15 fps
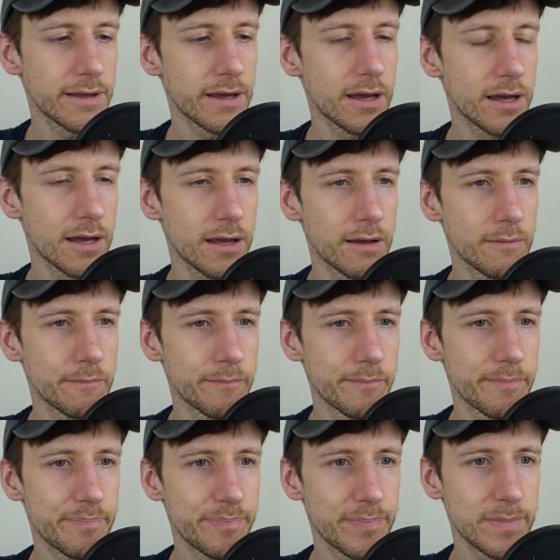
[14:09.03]
I
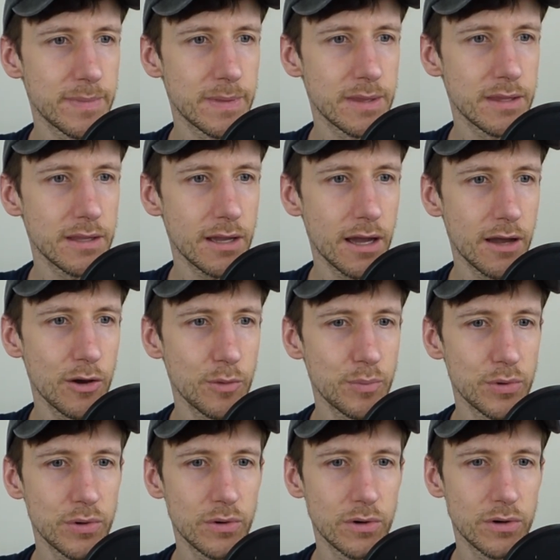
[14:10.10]

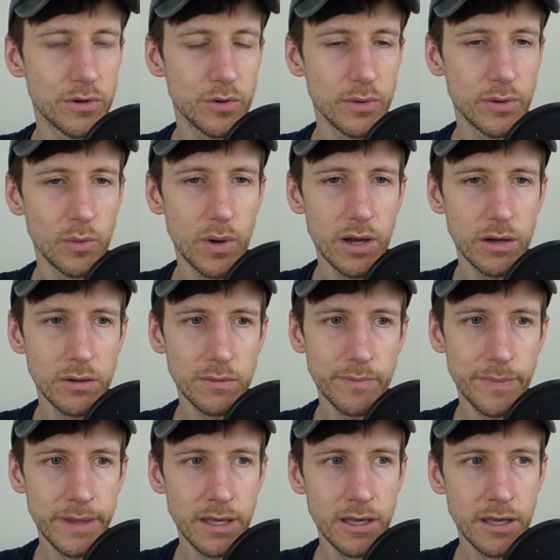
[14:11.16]
hope you're doing well,